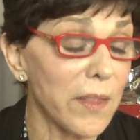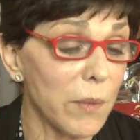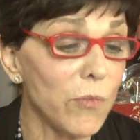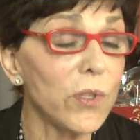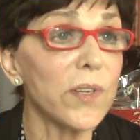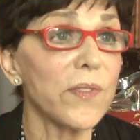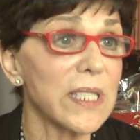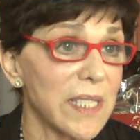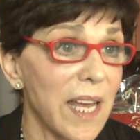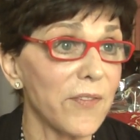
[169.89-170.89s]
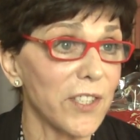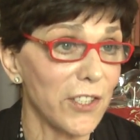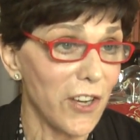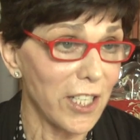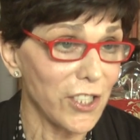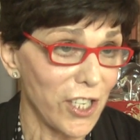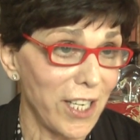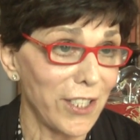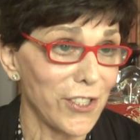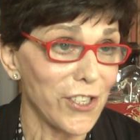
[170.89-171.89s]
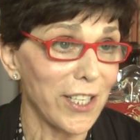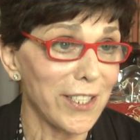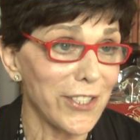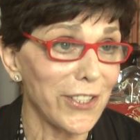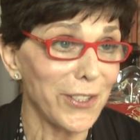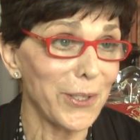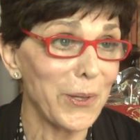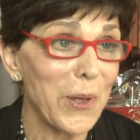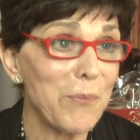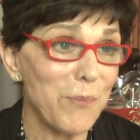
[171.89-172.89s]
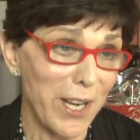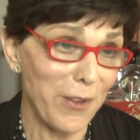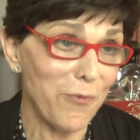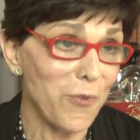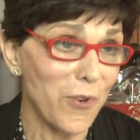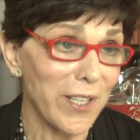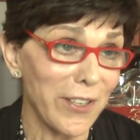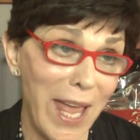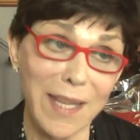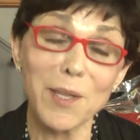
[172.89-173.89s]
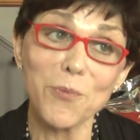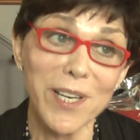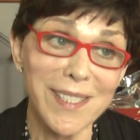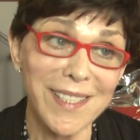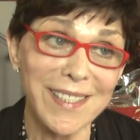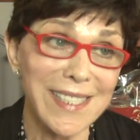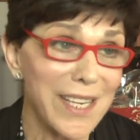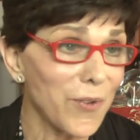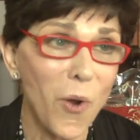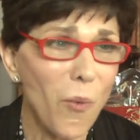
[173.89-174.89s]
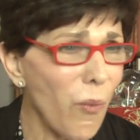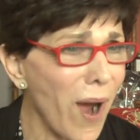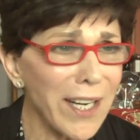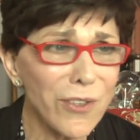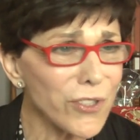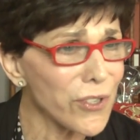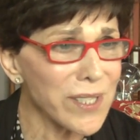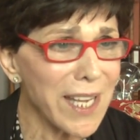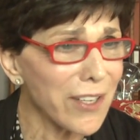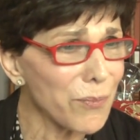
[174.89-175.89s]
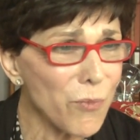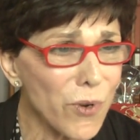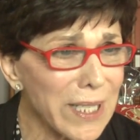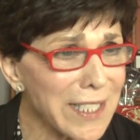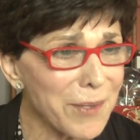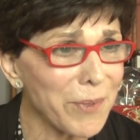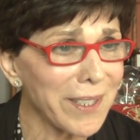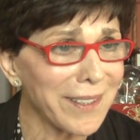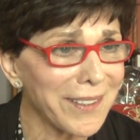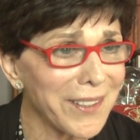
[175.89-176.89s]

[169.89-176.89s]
The mood of the staff did not change until Betty Ford and the President said, why don't you say good morning to me?